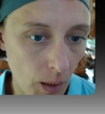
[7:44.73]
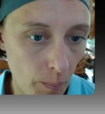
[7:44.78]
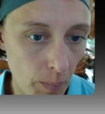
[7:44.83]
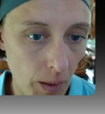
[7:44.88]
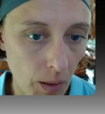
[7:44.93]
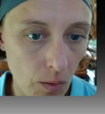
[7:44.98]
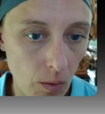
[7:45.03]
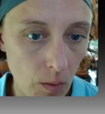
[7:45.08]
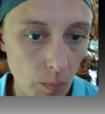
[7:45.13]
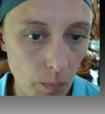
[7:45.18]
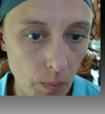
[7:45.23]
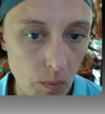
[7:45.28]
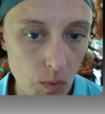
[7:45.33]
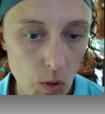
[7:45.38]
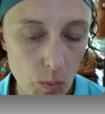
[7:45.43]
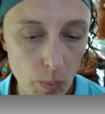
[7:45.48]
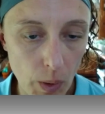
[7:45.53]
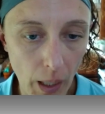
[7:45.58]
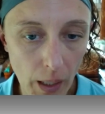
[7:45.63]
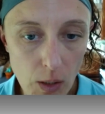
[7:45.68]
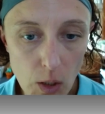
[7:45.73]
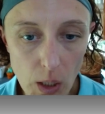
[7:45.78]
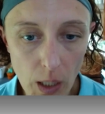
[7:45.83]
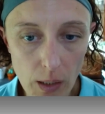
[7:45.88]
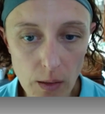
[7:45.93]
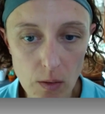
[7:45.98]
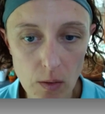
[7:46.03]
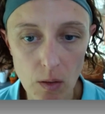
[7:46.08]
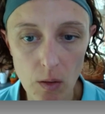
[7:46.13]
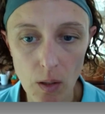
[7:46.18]
here, the blank
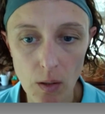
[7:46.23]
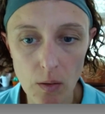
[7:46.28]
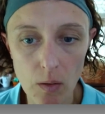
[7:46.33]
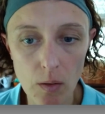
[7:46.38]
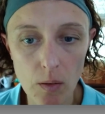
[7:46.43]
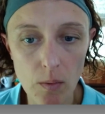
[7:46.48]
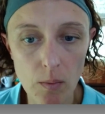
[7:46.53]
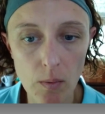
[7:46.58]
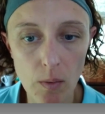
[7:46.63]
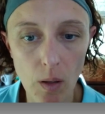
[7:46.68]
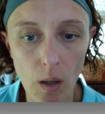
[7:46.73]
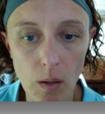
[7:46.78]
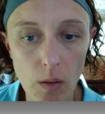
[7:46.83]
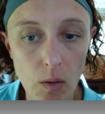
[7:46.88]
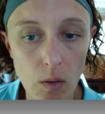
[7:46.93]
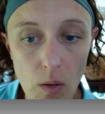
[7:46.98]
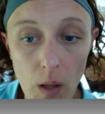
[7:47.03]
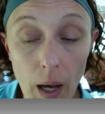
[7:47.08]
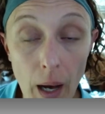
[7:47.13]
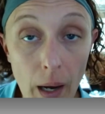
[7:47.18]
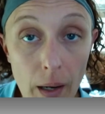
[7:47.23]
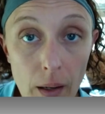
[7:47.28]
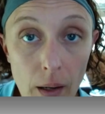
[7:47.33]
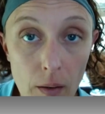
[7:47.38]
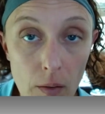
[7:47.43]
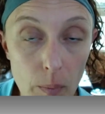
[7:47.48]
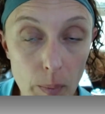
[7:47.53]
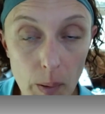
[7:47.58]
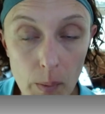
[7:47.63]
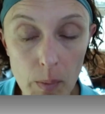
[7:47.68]
checks are under lock
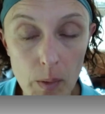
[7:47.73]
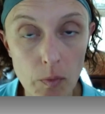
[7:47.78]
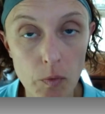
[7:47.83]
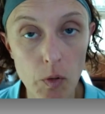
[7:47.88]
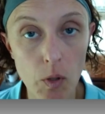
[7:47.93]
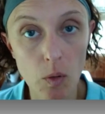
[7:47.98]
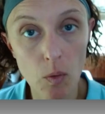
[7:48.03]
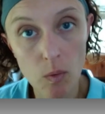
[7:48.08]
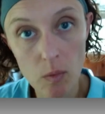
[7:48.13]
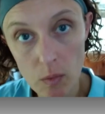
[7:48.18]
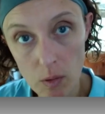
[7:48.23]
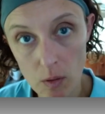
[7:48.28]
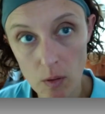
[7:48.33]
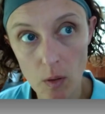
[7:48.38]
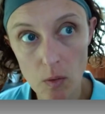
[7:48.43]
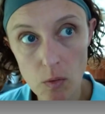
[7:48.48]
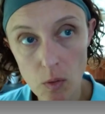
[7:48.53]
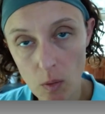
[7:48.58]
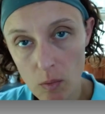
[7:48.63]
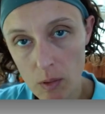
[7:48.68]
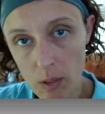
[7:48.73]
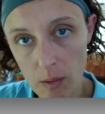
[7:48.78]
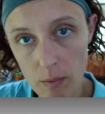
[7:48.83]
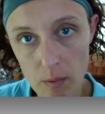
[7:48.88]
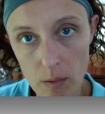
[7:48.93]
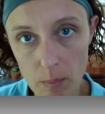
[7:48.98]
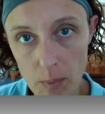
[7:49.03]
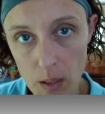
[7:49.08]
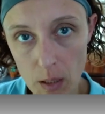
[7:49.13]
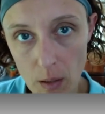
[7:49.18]
out of public view. Don't
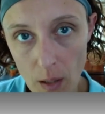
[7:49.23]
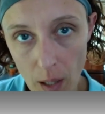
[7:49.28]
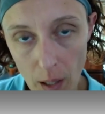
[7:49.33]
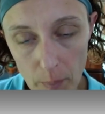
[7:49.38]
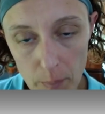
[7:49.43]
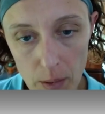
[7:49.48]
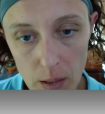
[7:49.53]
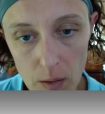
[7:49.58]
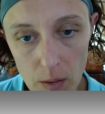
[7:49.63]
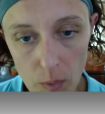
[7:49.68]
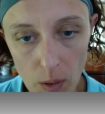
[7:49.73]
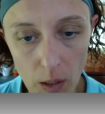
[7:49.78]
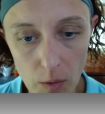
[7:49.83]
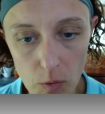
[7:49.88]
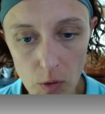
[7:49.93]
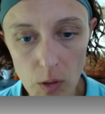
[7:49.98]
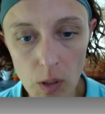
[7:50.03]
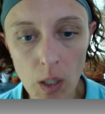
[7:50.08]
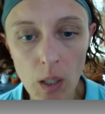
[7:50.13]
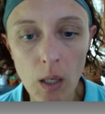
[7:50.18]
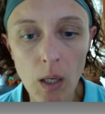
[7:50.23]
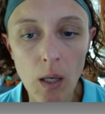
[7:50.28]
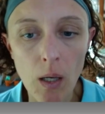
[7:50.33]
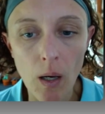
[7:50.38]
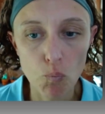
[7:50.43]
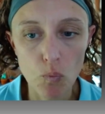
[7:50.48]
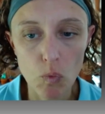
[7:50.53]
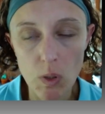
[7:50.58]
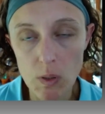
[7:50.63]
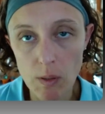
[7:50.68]
leave them in the lobby or whatever.
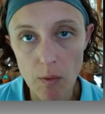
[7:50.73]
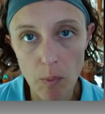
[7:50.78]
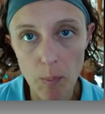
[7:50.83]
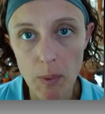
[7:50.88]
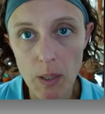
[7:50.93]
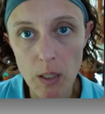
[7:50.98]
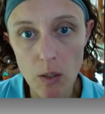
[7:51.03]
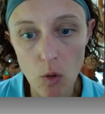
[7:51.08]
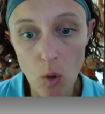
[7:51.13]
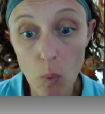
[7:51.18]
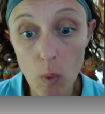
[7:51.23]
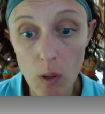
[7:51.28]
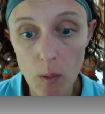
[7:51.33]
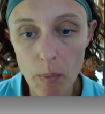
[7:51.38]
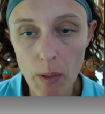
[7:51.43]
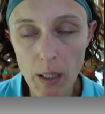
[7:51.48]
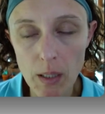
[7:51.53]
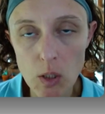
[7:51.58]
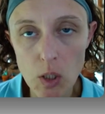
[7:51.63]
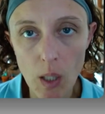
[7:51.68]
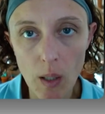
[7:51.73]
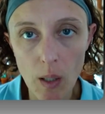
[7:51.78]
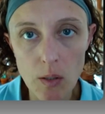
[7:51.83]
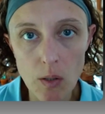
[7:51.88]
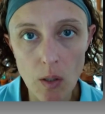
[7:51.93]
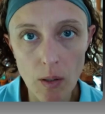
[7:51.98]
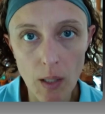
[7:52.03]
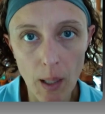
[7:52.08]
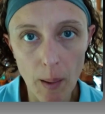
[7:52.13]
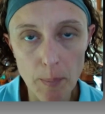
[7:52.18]
Does everybody know where the blank checks
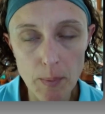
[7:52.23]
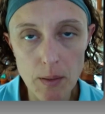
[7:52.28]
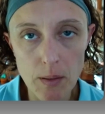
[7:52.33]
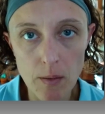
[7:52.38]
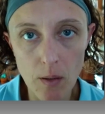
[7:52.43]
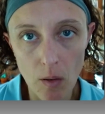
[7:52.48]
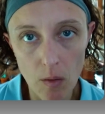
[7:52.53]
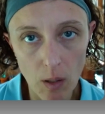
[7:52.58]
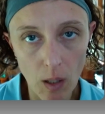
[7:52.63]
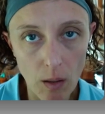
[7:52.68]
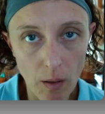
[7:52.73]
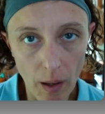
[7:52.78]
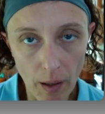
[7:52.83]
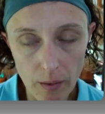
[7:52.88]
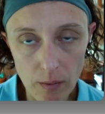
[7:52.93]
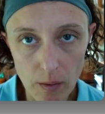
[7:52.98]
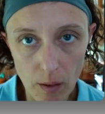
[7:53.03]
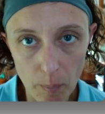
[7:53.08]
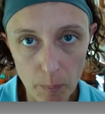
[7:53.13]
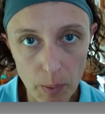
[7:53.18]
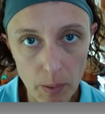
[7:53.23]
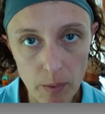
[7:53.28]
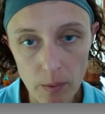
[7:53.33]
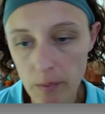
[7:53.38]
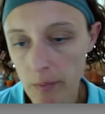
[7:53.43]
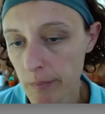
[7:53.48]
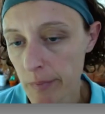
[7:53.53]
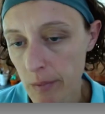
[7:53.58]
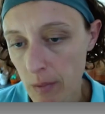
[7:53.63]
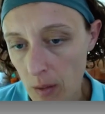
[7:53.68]
are kept? Are they locked up?
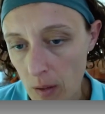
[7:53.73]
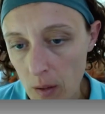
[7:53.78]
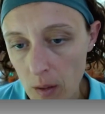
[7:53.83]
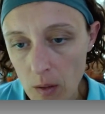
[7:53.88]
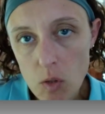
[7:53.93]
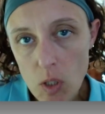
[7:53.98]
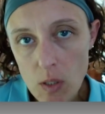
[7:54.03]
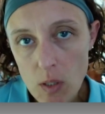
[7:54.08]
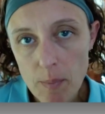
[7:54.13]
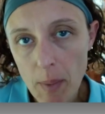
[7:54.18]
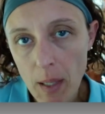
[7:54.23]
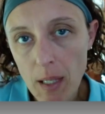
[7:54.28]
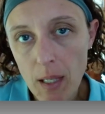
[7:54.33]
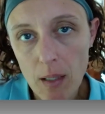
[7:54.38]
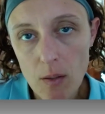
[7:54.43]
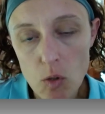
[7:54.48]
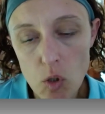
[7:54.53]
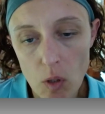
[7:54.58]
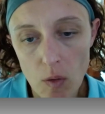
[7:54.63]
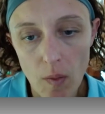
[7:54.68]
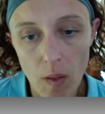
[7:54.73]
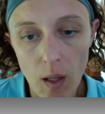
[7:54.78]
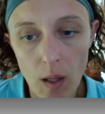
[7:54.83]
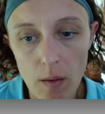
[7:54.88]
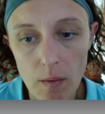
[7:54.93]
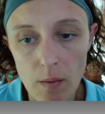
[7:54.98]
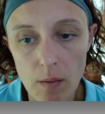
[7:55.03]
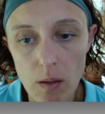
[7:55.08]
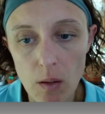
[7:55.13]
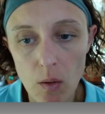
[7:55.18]
Just making sure
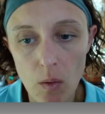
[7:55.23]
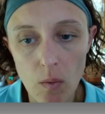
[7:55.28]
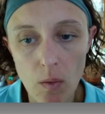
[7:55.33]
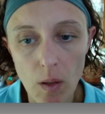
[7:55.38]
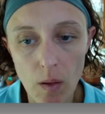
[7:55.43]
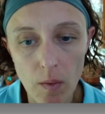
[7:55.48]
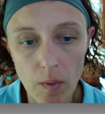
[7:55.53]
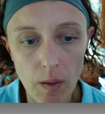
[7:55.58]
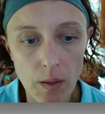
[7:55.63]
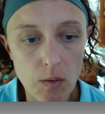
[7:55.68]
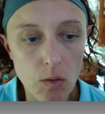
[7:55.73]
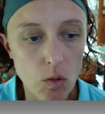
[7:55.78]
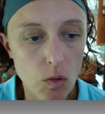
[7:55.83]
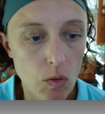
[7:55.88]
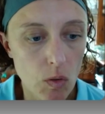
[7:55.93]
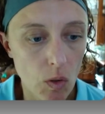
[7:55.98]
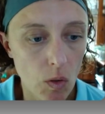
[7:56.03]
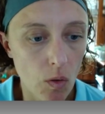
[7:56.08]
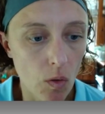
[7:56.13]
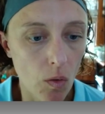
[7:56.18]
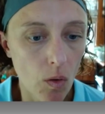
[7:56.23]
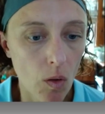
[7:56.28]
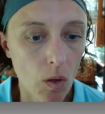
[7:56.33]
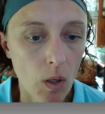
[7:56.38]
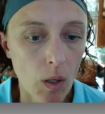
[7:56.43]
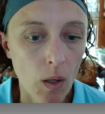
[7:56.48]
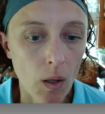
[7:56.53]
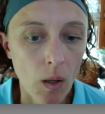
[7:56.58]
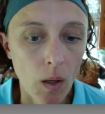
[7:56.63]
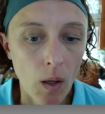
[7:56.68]
that, that things are secure.
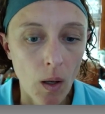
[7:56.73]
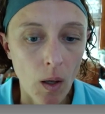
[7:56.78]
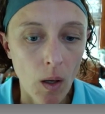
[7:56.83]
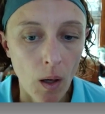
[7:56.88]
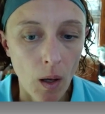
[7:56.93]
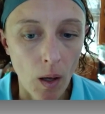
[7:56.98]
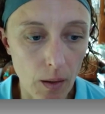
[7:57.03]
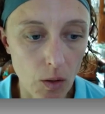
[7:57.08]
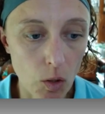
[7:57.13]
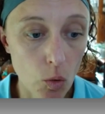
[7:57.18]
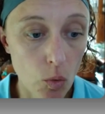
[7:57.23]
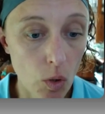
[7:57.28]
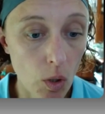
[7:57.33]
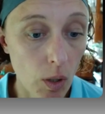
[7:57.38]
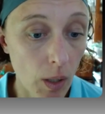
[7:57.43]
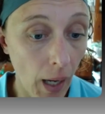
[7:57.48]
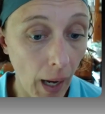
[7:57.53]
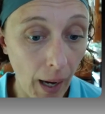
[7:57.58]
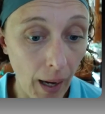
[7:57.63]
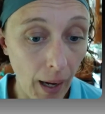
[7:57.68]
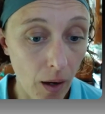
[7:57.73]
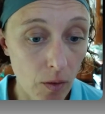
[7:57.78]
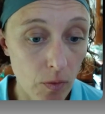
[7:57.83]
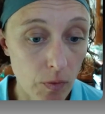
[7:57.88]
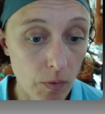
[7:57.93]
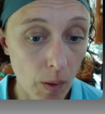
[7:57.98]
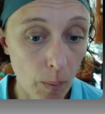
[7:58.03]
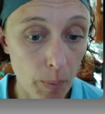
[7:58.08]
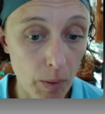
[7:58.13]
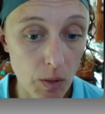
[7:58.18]
You could
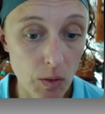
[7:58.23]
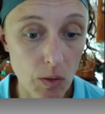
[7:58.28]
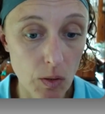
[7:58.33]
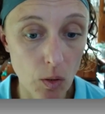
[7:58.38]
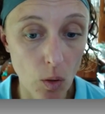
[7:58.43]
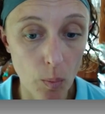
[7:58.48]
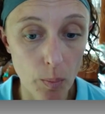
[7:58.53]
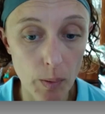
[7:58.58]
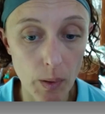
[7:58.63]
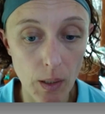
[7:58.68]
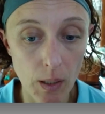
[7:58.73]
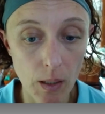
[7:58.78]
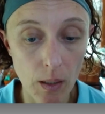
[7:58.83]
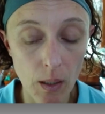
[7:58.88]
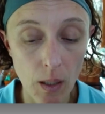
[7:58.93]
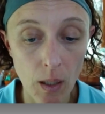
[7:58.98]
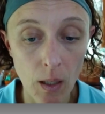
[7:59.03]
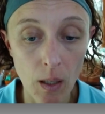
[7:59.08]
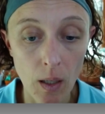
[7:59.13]
have a person opening